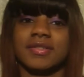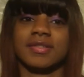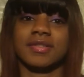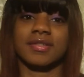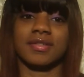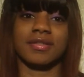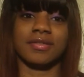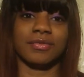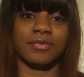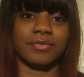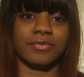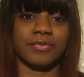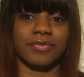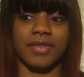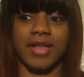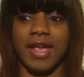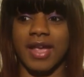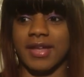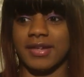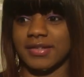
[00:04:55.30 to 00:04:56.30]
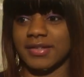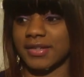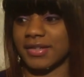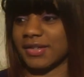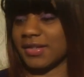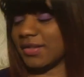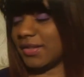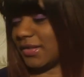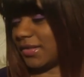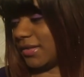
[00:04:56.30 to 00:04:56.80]
So that
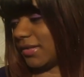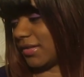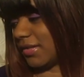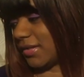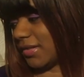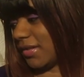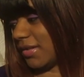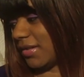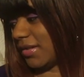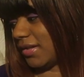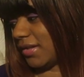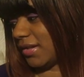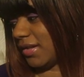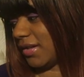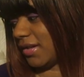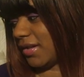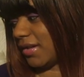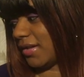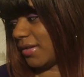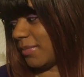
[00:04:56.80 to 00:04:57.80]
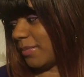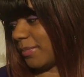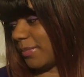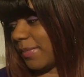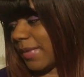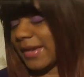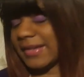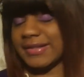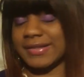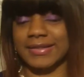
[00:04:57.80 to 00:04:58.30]
is
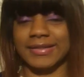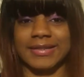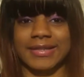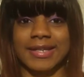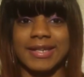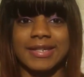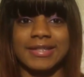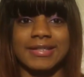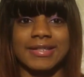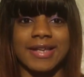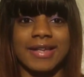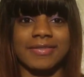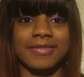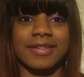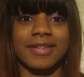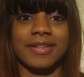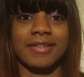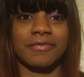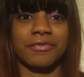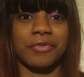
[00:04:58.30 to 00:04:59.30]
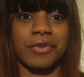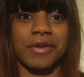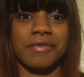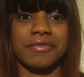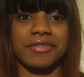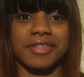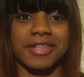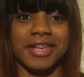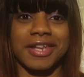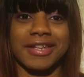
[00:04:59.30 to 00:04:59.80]
basically it, I think, for
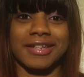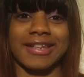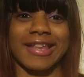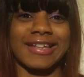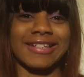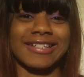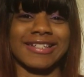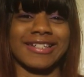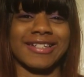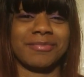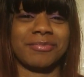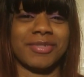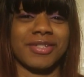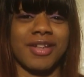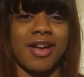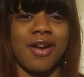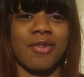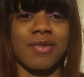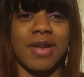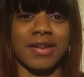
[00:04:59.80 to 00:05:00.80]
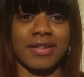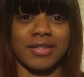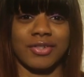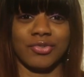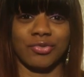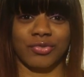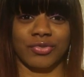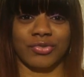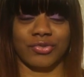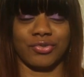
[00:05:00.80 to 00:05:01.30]
everything. Like I said, I'm sorry I
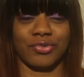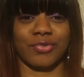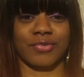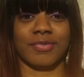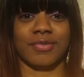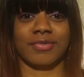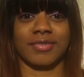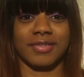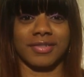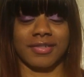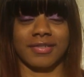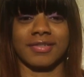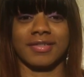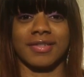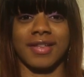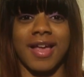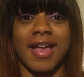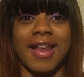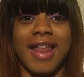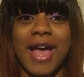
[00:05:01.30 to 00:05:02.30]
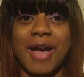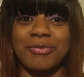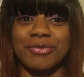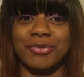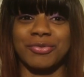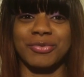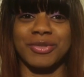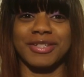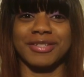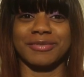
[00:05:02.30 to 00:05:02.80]
didn't do a tutorial on this hairstyle. I
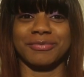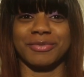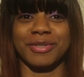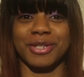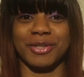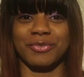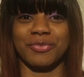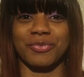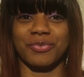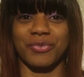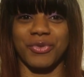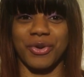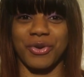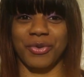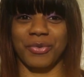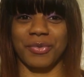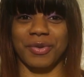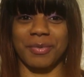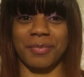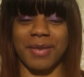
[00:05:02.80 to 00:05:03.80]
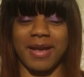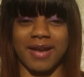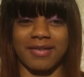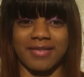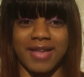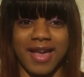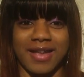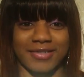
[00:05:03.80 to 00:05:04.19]
was really worried about